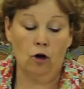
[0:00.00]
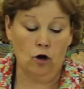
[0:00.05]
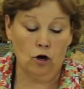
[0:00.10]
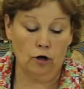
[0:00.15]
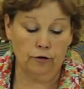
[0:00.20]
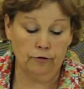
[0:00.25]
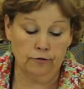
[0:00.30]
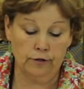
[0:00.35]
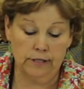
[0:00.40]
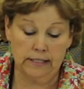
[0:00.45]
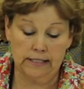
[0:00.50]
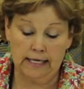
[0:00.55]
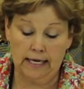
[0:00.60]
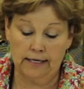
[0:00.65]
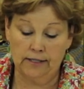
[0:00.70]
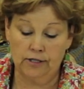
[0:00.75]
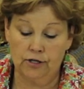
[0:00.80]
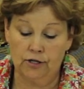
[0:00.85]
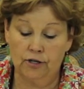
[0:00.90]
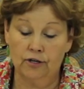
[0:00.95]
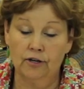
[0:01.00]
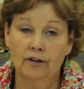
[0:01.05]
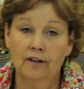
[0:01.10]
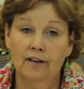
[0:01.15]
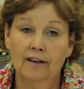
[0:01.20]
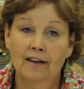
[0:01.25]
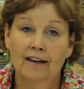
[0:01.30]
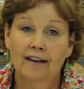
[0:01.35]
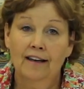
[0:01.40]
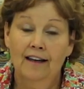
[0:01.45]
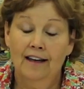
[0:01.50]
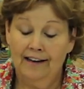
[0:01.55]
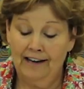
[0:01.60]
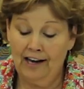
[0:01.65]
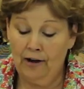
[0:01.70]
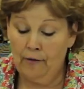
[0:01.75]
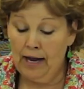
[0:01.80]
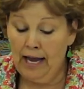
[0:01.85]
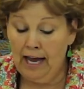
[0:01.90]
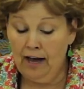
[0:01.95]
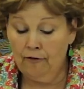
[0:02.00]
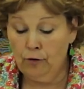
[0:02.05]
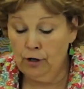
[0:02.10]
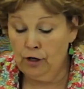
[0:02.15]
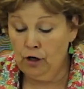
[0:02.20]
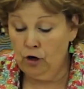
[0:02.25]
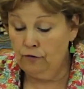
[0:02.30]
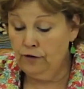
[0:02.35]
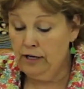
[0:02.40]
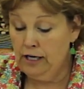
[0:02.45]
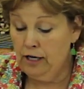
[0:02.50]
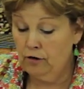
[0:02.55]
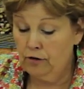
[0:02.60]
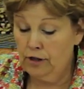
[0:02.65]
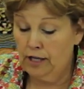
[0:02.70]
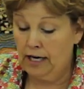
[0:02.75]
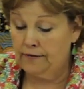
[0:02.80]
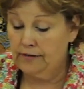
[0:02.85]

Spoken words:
all through the center. Now I have one over here that